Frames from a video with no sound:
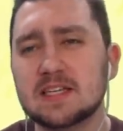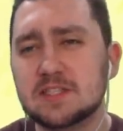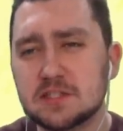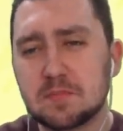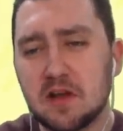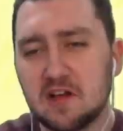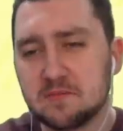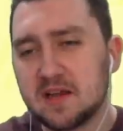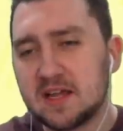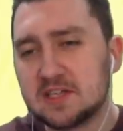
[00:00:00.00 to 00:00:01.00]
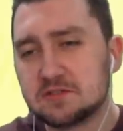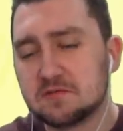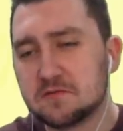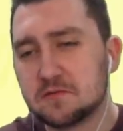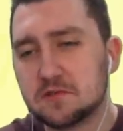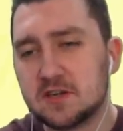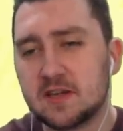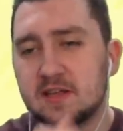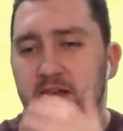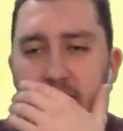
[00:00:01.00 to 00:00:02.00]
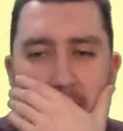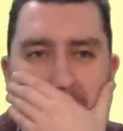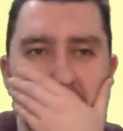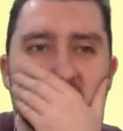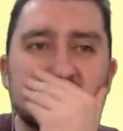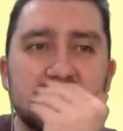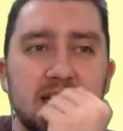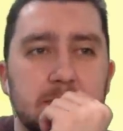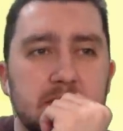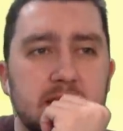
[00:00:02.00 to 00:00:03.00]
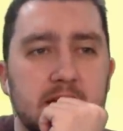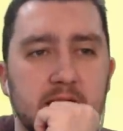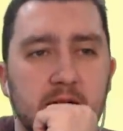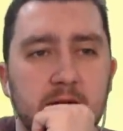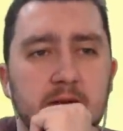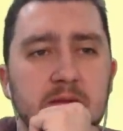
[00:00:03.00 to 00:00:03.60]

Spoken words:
It's just part of my nature, unfortunately. But there you go.